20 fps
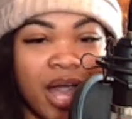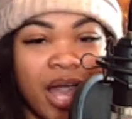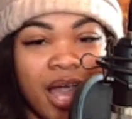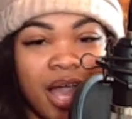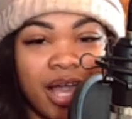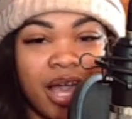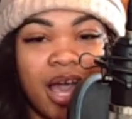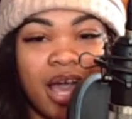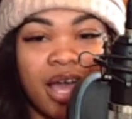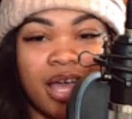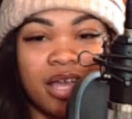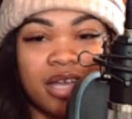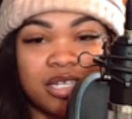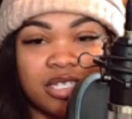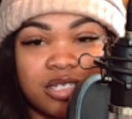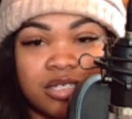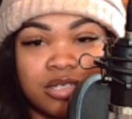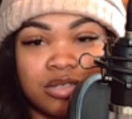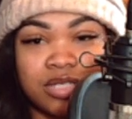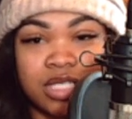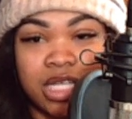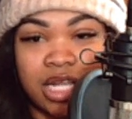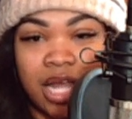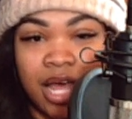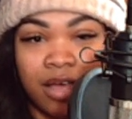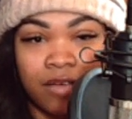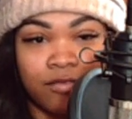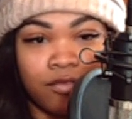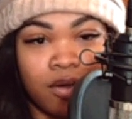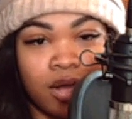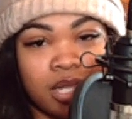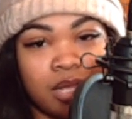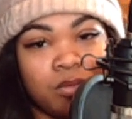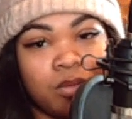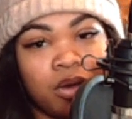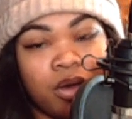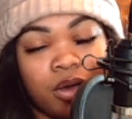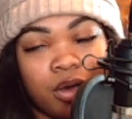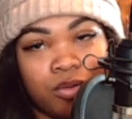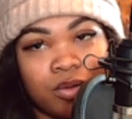had got introduced to like
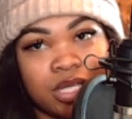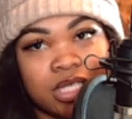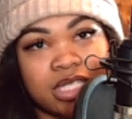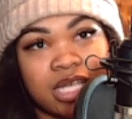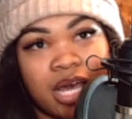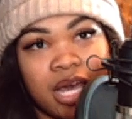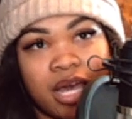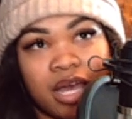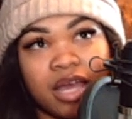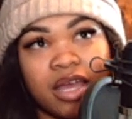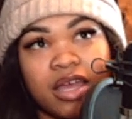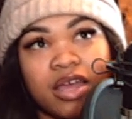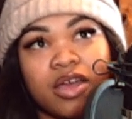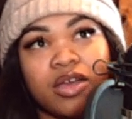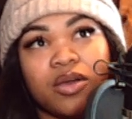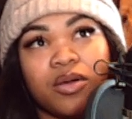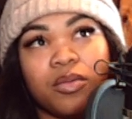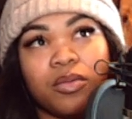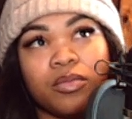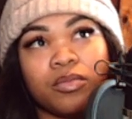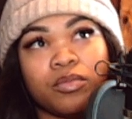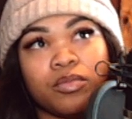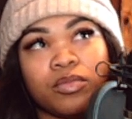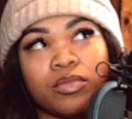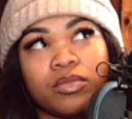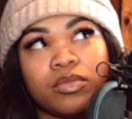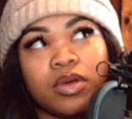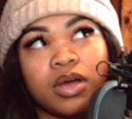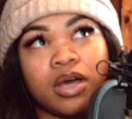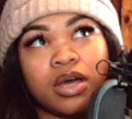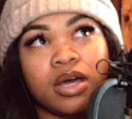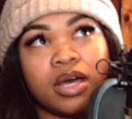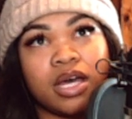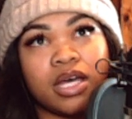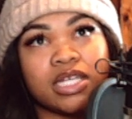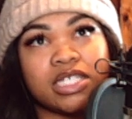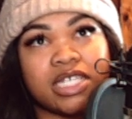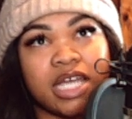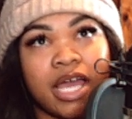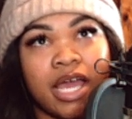volleyball once I
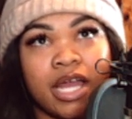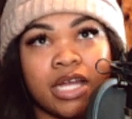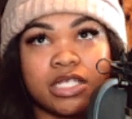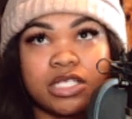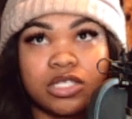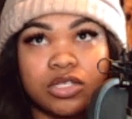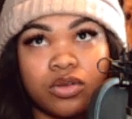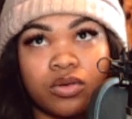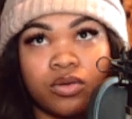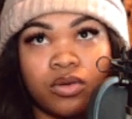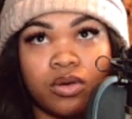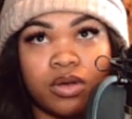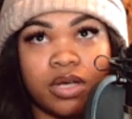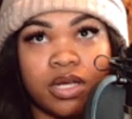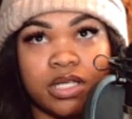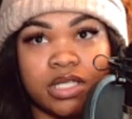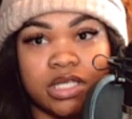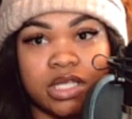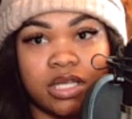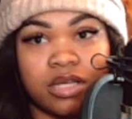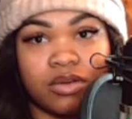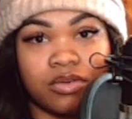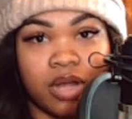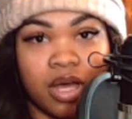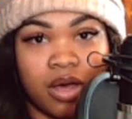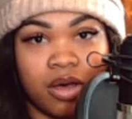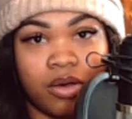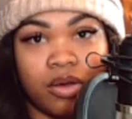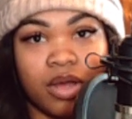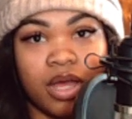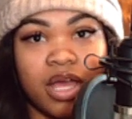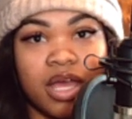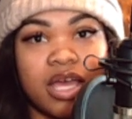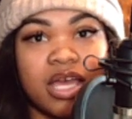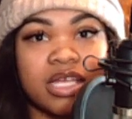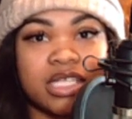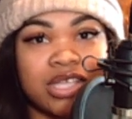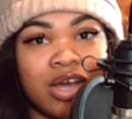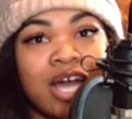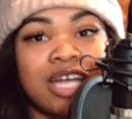uh change schools, you yeah. know.
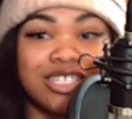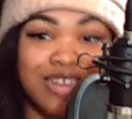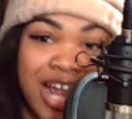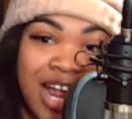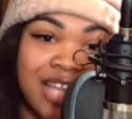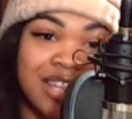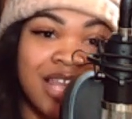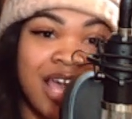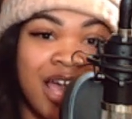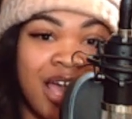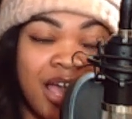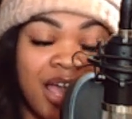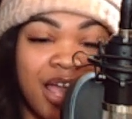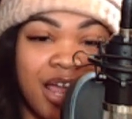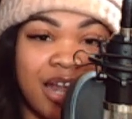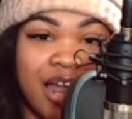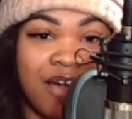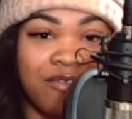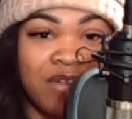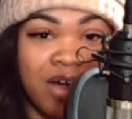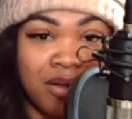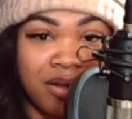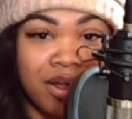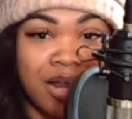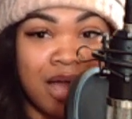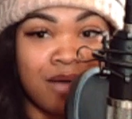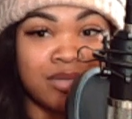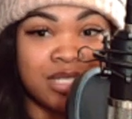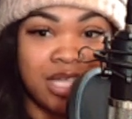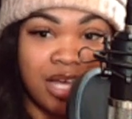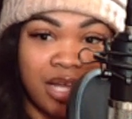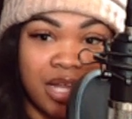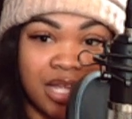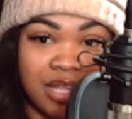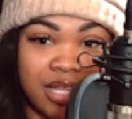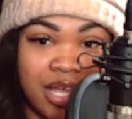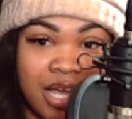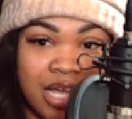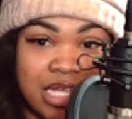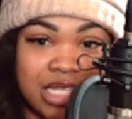So I tried that and I mm. found out I was good
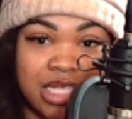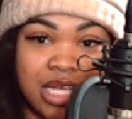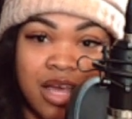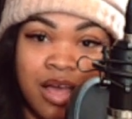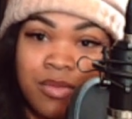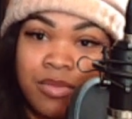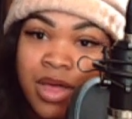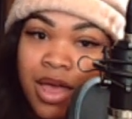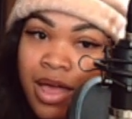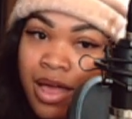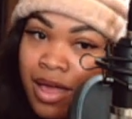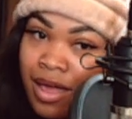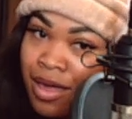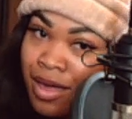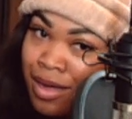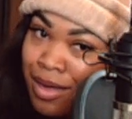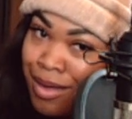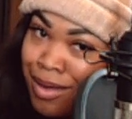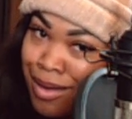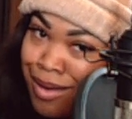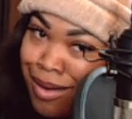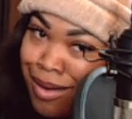at that. So I'm like,